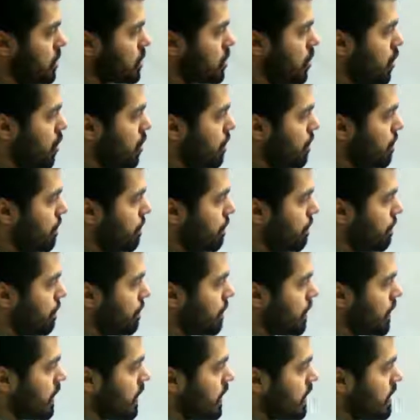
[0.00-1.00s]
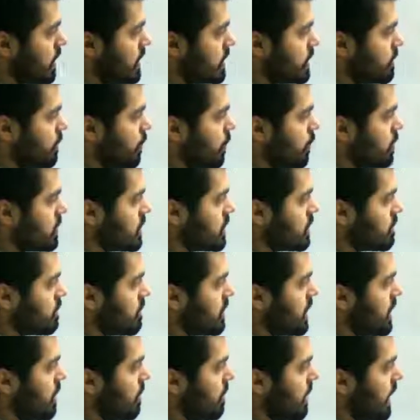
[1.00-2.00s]
So, this force is
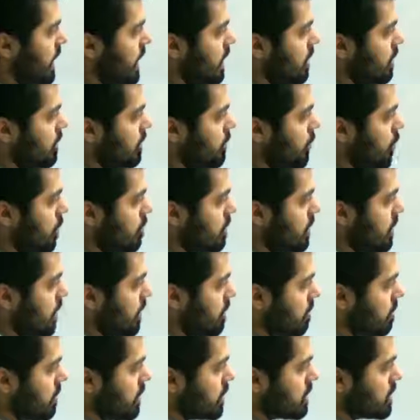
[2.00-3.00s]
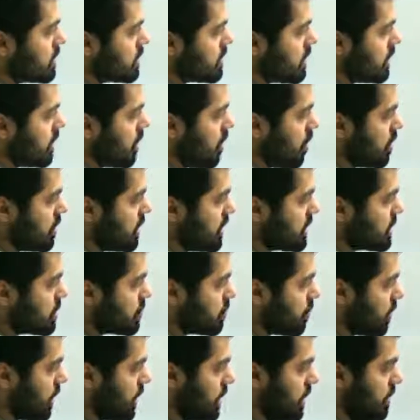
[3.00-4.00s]
being applied from the person on the
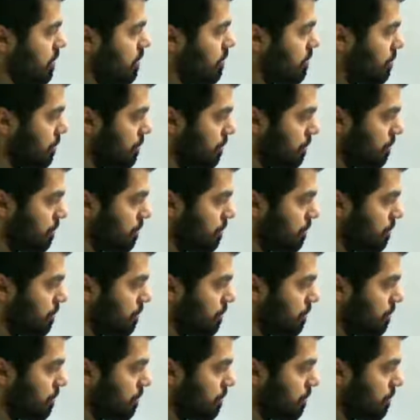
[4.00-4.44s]
string,